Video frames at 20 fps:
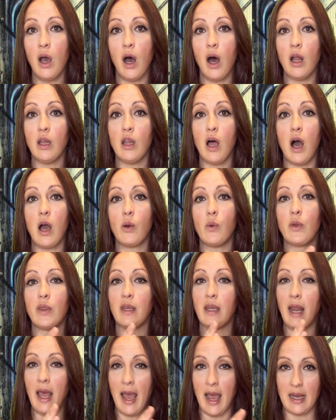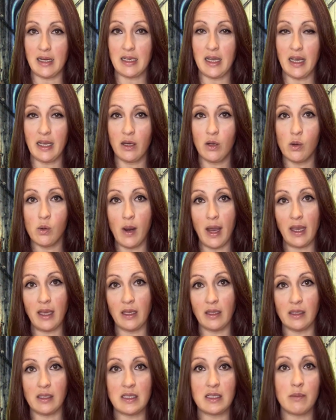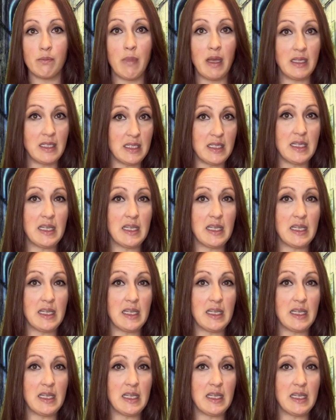along with an anticoagulant meant